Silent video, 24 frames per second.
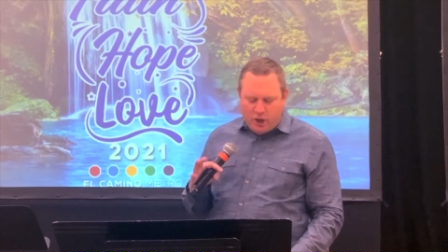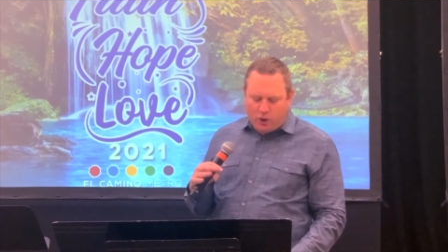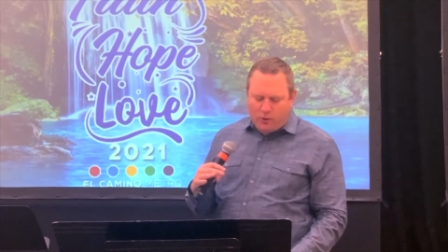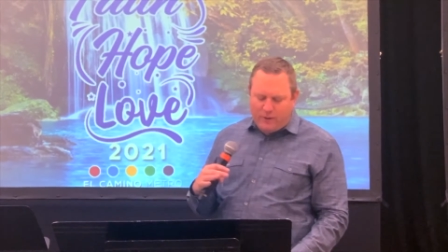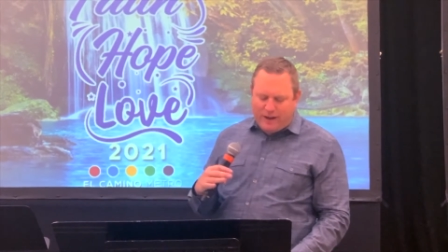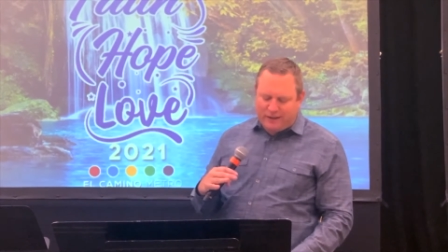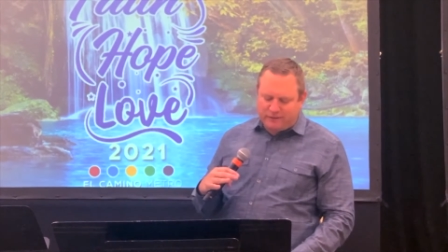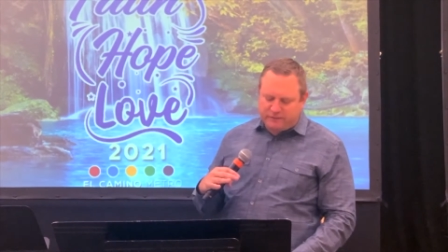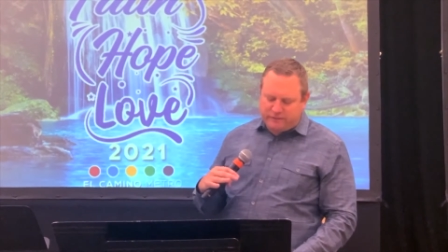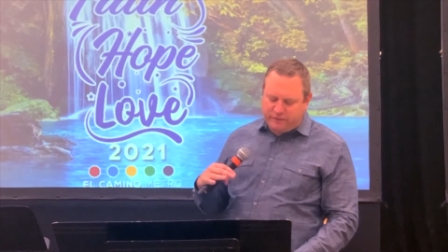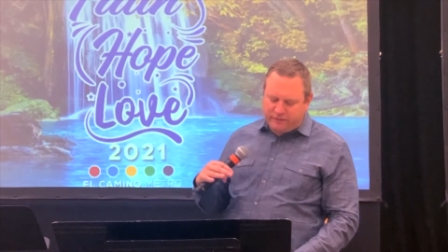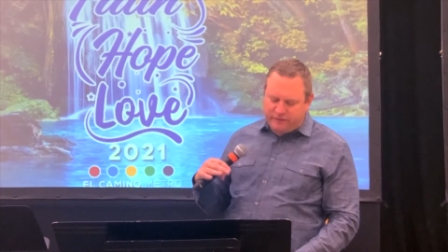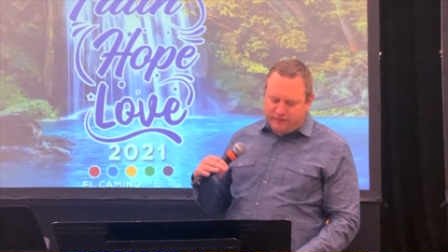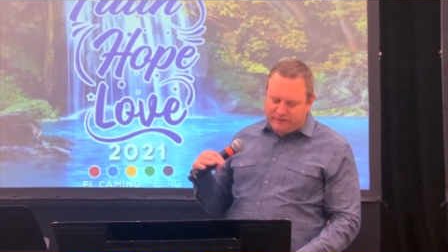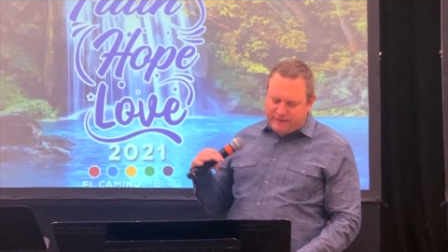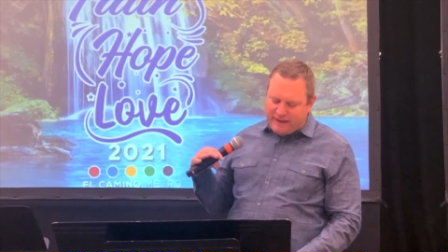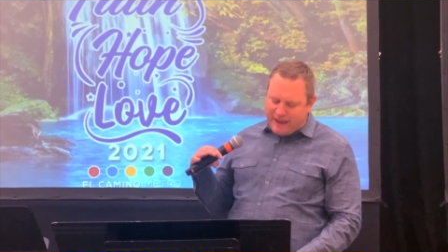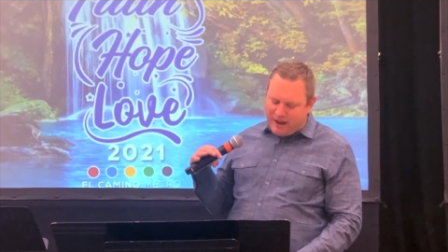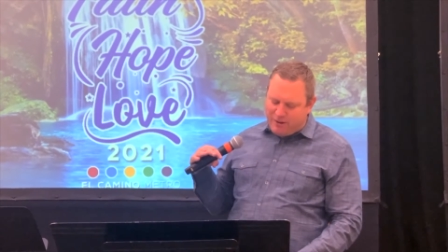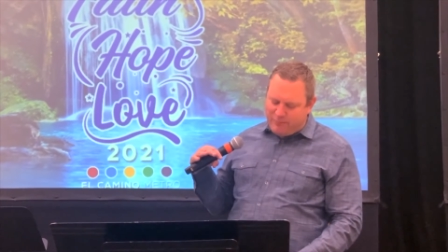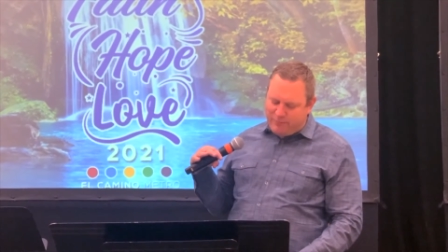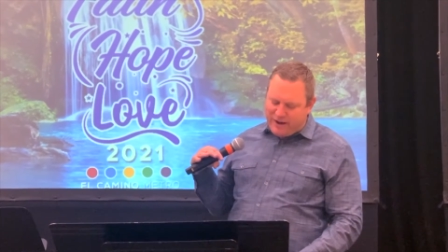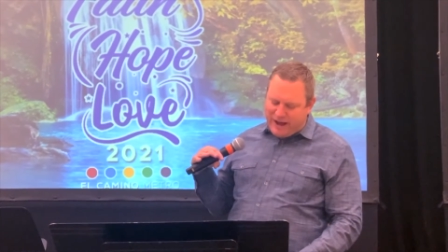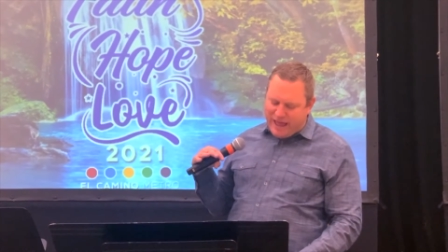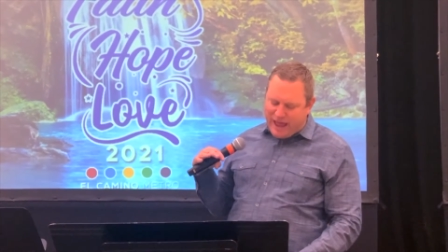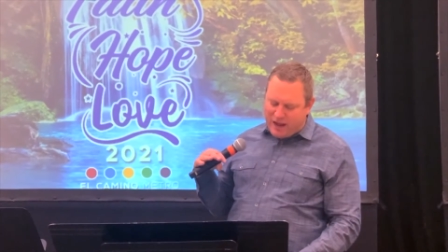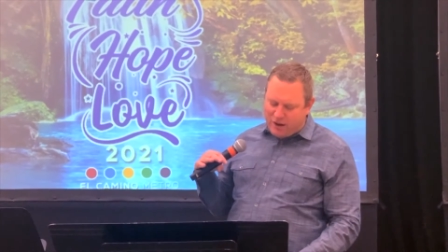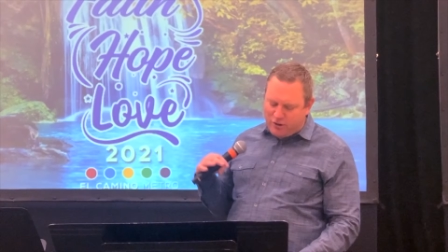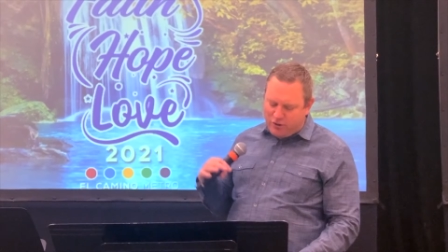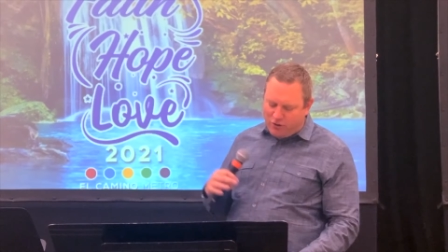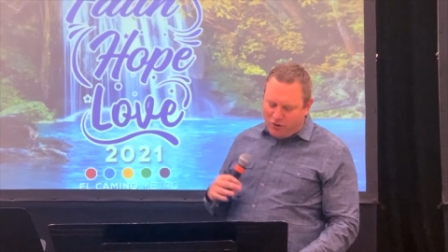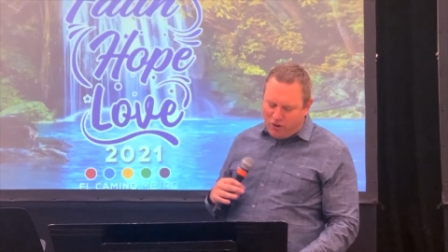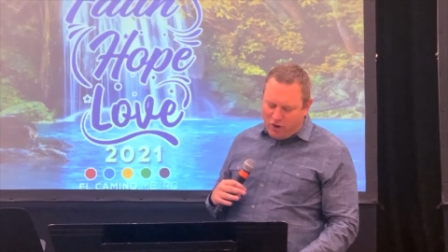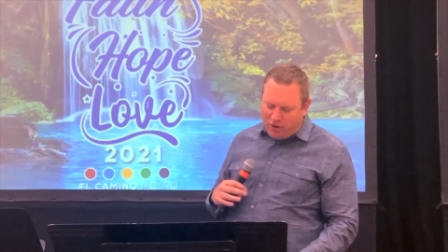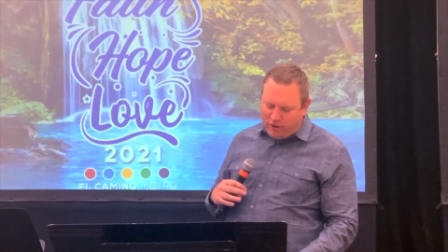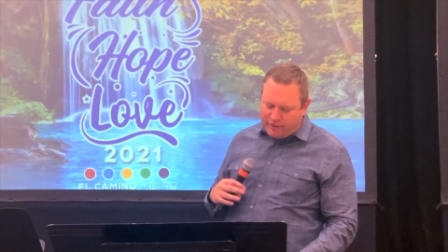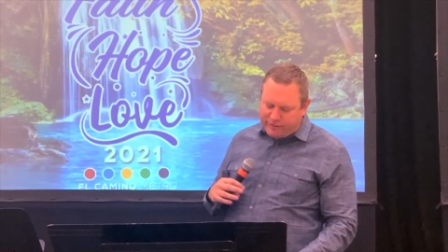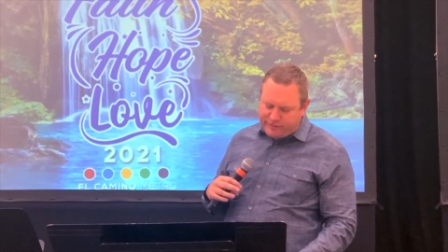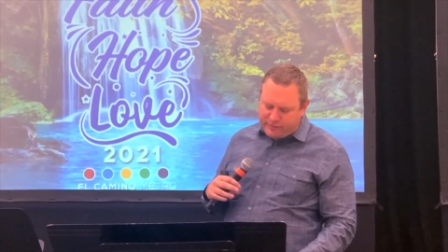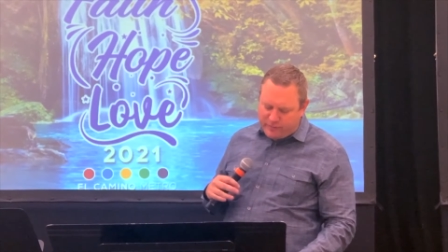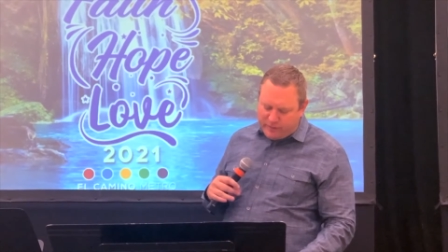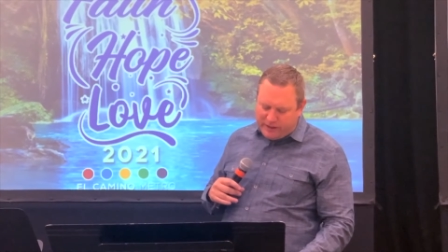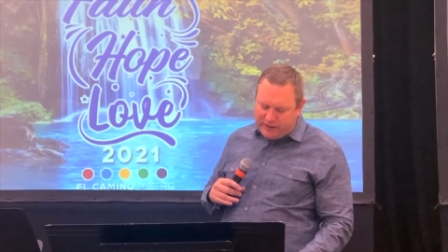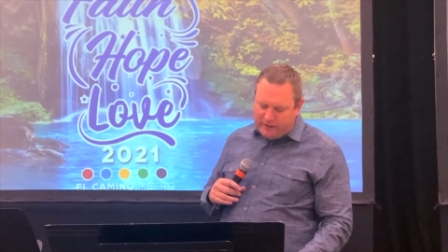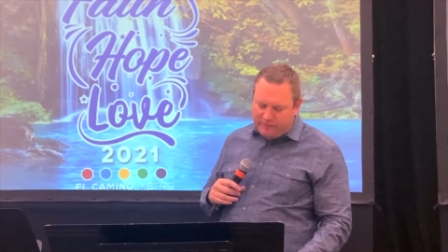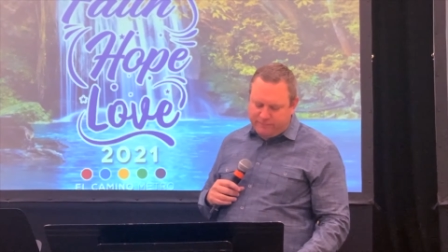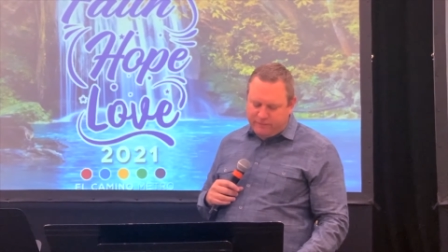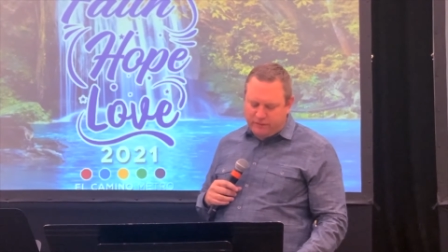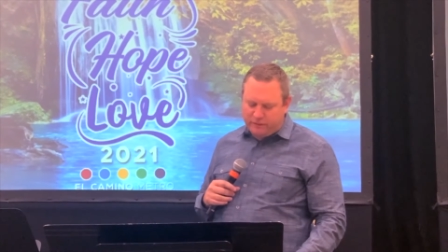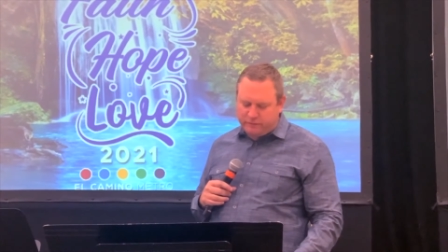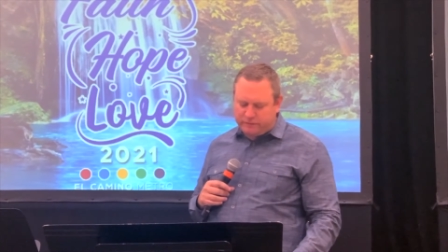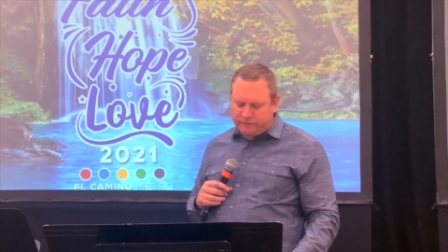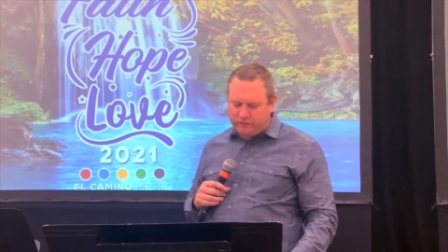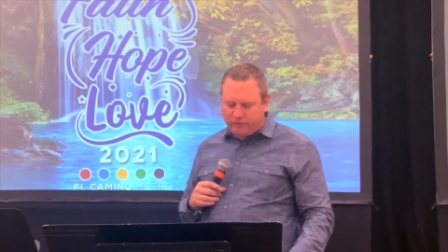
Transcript: Go out to the tabernacle, all three of you.